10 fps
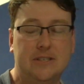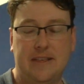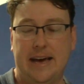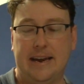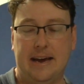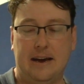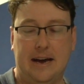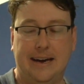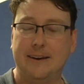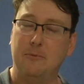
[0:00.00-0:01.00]
that
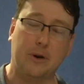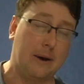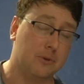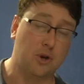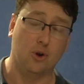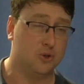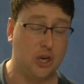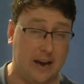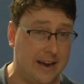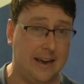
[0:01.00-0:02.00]
what I would call
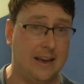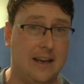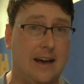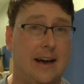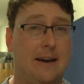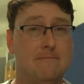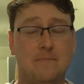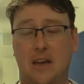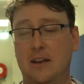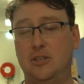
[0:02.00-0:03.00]

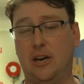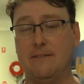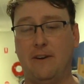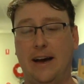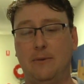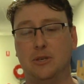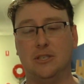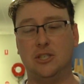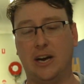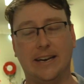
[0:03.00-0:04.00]
Chi-Fi, which
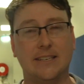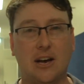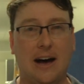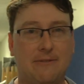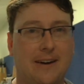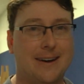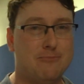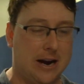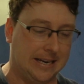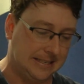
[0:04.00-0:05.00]
is Chinese hi-fi
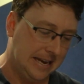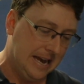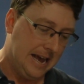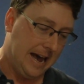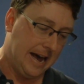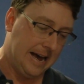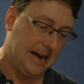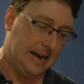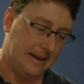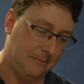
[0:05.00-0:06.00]
brand,
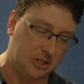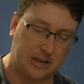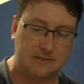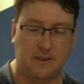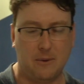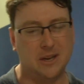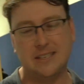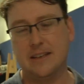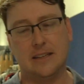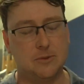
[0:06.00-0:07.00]
and we tried to find ones.
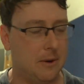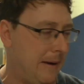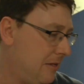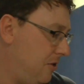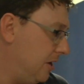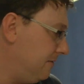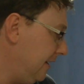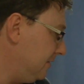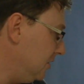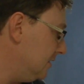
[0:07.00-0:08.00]
I think these were about
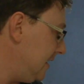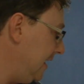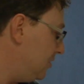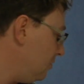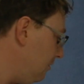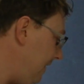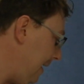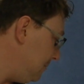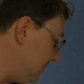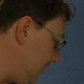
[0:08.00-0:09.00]
$35 each off
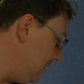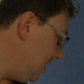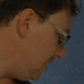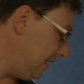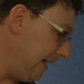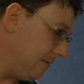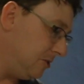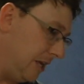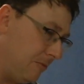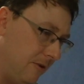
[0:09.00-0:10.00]
Amazon. You can get them
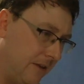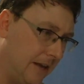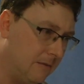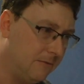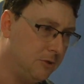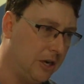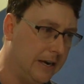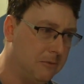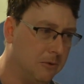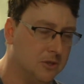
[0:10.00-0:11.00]
cheaper if you get them from
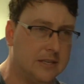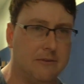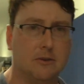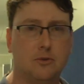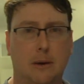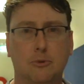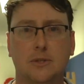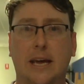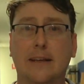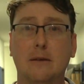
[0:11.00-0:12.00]
China, but we're just having
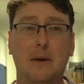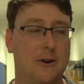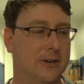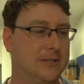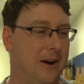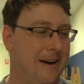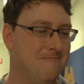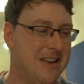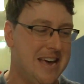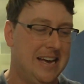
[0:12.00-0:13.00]
troubles getting them here in
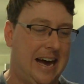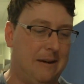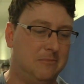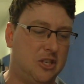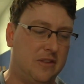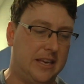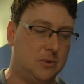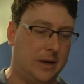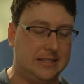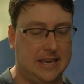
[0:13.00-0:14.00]
time. So
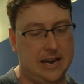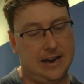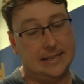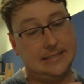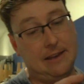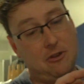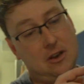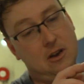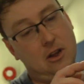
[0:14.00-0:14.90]
these ones here are 7